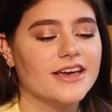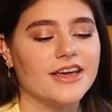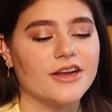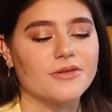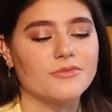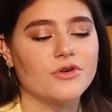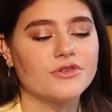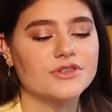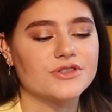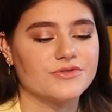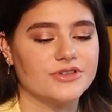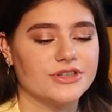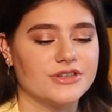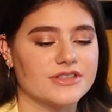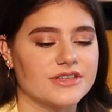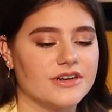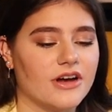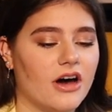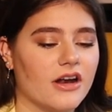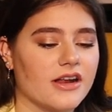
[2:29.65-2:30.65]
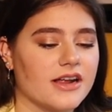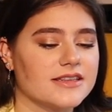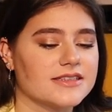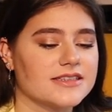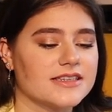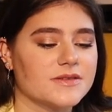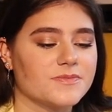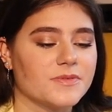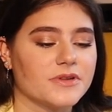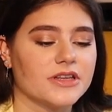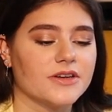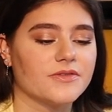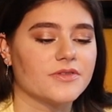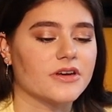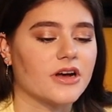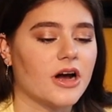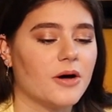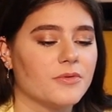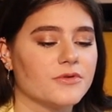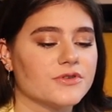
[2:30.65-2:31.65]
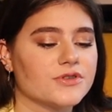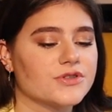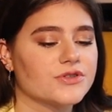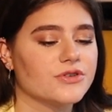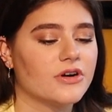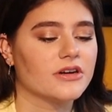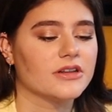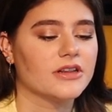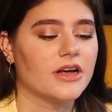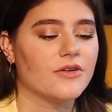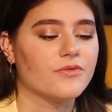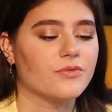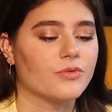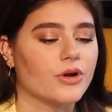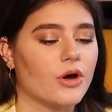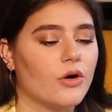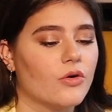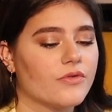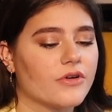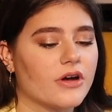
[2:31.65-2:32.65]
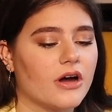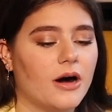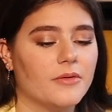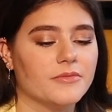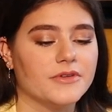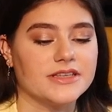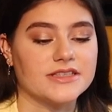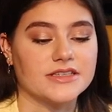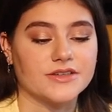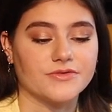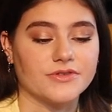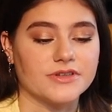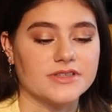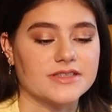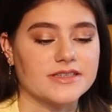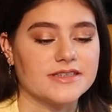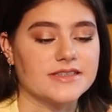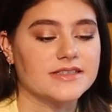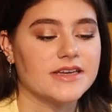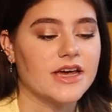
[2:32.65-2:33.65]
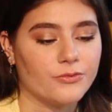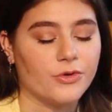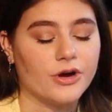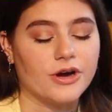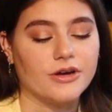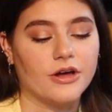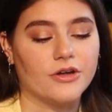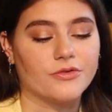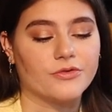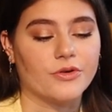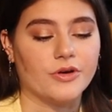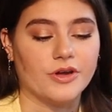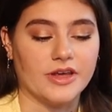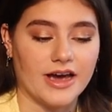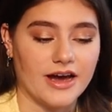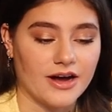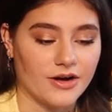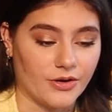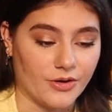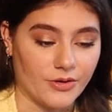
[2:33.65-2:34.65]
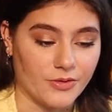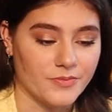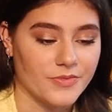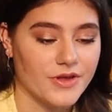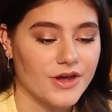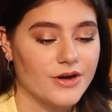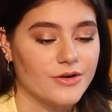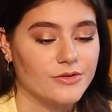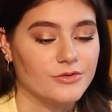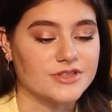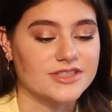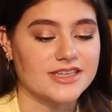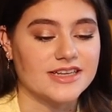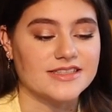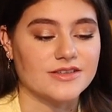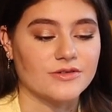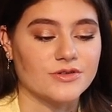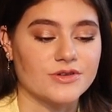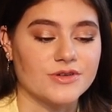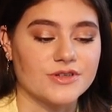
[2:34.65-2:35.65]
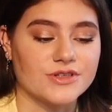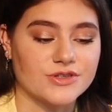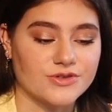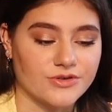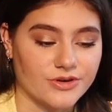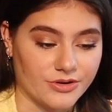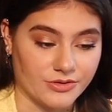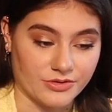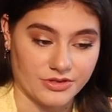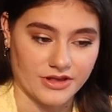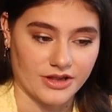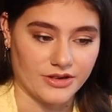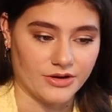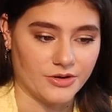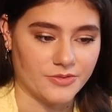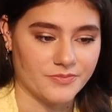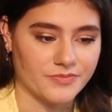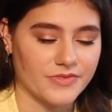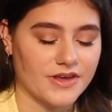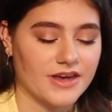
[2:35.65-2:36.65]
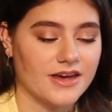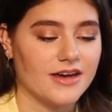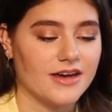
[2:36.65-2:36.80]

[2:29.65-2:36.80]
Yet most readers and audiences believe the couple's strong love would overcome these differences were it not for Iago, who sets out to destroy Othello.